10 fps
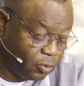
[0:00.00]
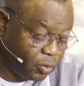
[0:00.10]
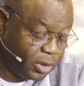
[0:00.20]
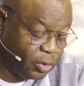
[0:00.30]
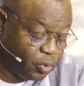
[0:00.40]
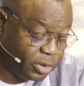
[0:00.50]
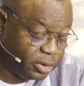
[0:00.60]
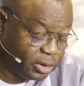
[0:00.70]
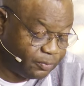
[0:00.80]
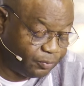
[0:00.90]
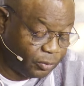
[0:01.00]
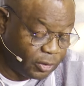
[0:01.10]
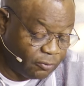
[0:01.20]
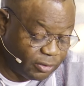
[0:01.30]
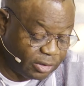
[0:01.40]
What a question.
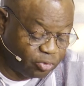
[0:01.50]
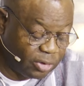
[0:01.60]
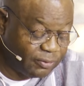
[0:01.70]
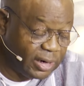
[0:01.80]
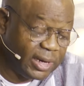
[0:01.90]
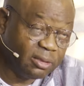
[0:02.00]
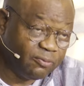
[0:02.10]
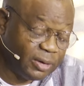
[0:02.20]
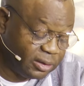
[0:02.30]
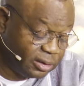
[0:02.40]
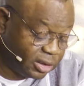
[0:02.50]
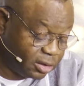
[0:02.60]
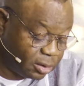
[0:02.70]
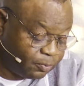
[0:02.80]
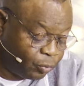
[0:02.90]
Verse 12, our last verse, it
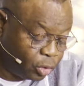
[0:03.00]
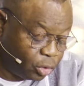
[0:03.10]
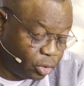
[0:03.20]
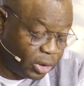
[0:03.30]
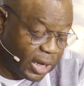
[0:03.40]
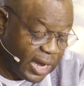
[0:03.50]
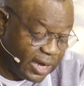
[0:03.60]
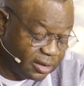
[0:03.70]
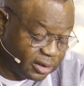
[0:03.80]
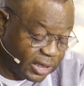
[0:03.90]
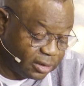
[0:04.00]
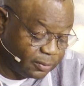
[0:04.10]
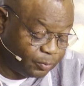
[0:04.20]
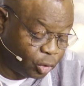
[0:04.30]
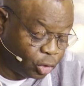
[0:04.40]
says, Jonah answered,
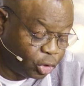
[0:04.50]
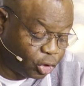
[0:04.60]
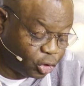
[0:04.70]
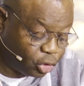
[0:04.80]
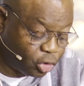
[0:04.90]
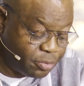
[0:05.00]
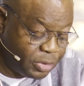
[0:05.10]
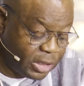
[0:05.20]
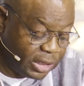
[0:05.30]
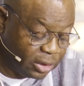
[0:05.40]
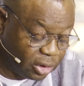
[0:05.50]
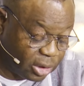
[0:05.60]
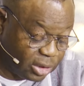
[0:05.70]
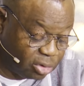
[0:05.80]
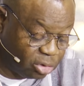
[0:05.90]
Throw me
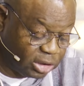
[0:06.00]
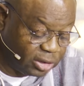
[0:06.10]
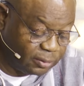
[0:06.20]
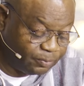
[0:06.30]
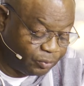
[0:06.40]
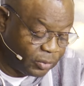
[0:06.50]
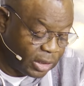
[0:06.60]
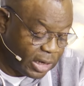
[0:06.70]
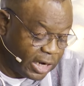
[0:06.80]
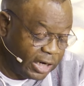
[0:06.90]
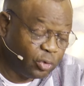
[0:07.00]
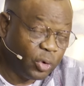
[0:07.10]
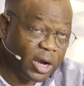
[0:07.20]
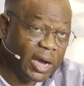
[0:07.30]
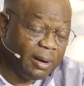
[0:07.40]
into the sea, and it
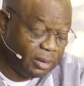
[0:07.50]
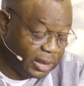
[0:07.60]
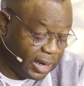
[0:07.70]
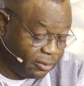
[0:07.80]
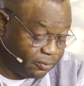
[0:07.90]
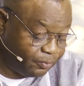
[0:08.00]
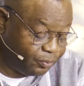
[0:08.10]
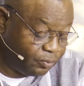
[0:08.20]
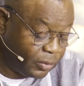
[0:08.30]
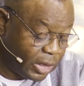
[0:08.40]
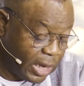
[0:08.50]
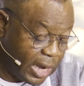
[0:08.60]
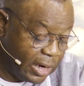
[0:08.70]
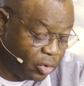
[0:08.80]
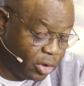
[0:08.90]
will calm down.
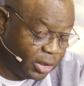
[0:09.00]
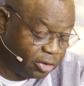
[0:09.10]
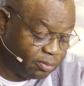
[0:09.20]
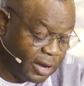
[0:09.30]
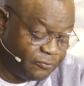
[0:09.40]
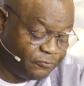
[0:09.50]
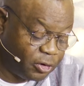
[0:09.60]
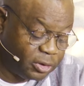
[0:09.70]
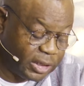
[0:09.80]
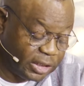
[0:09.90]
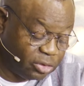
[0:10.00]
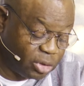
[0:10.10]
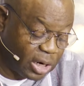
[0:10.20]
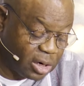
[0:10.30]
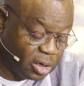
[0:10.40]
I know it is my fault that
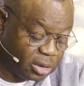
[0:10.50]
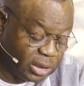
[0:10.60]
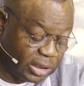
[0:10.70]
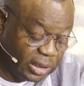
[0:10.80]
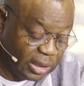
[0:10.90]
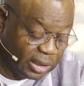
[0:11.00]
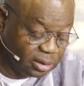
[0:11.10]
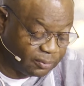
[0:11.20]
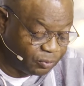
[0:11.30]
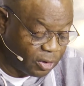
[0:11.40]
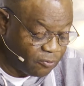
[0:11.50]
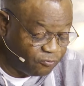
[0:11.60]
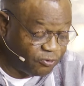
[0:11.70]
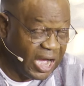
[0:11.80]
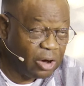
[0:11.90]
you are caught in this
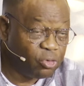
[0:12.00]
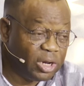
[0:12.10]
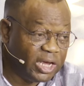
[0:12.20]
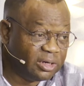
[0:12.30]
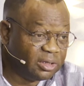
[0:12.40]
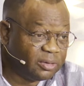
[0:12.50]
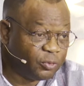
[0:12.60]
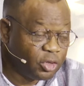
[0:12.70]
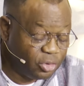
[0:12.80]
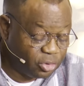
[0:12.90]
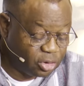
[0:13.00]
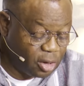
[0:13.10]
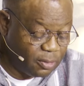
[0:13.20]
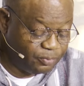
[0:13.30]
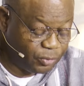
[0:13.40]
violent
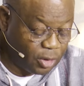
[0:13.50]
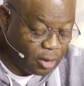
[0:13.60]
storm.